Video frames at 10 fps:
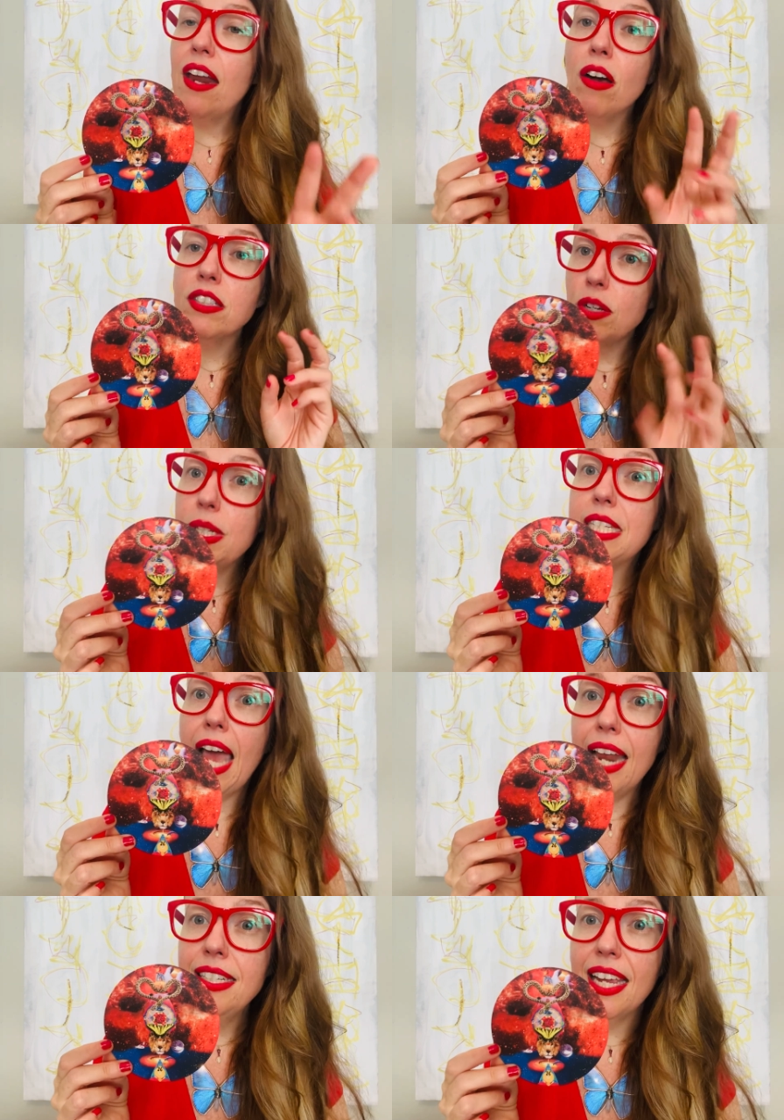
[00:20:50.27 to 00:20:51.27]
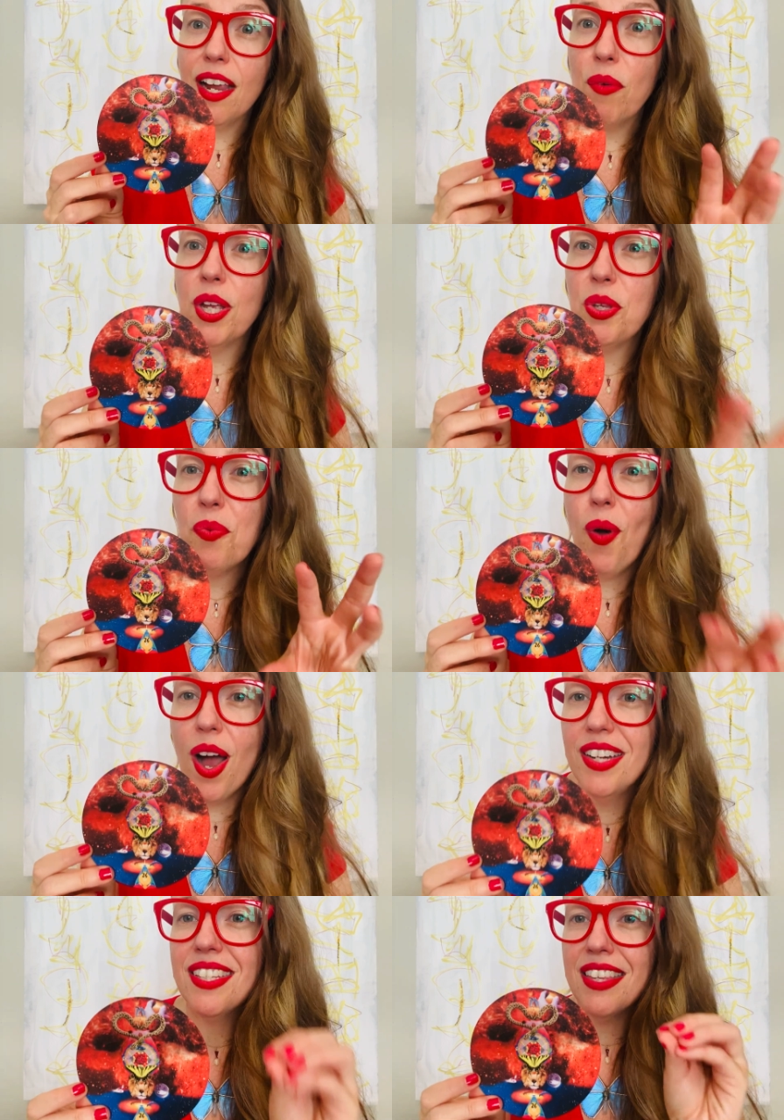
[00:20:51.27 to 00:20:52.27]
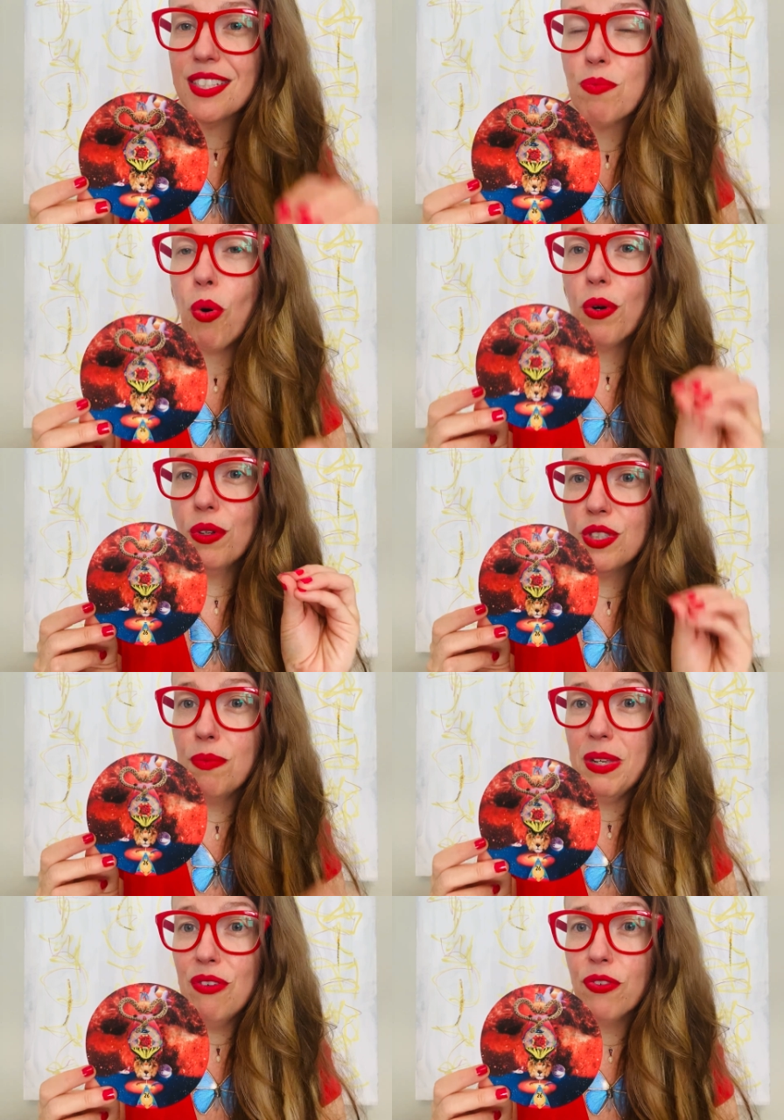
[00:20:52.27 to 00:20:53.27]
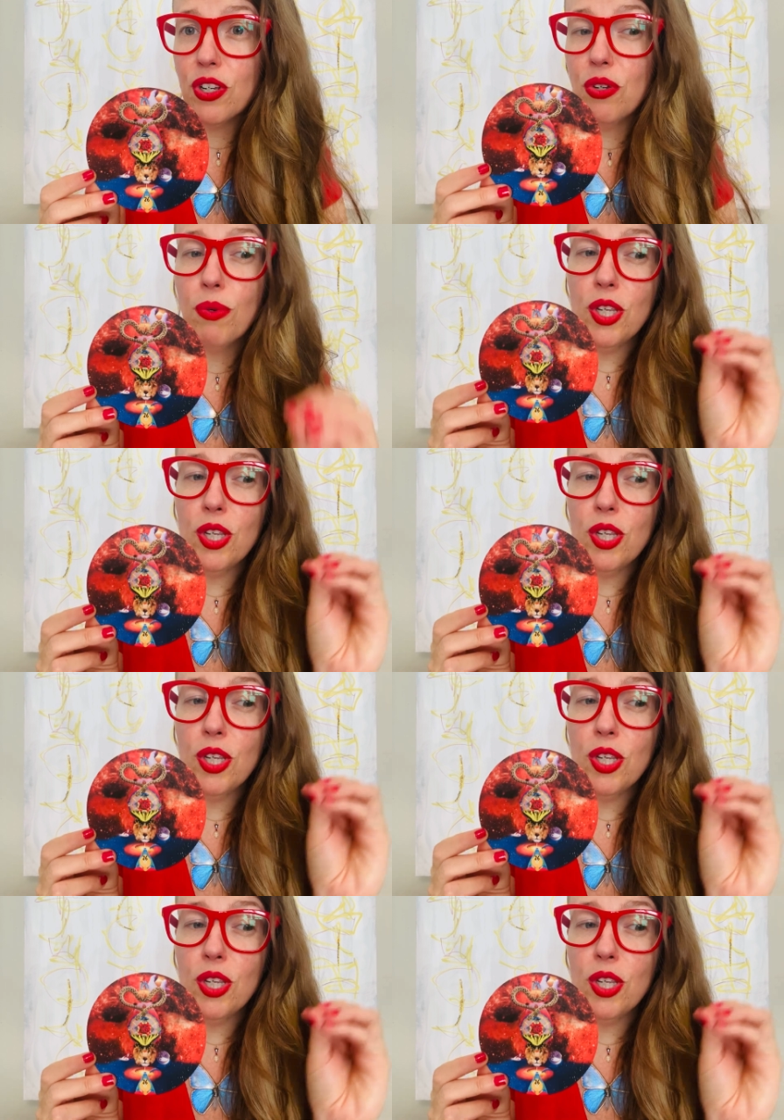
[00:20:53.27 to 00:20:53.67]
and also intending what you want this portal to be for you,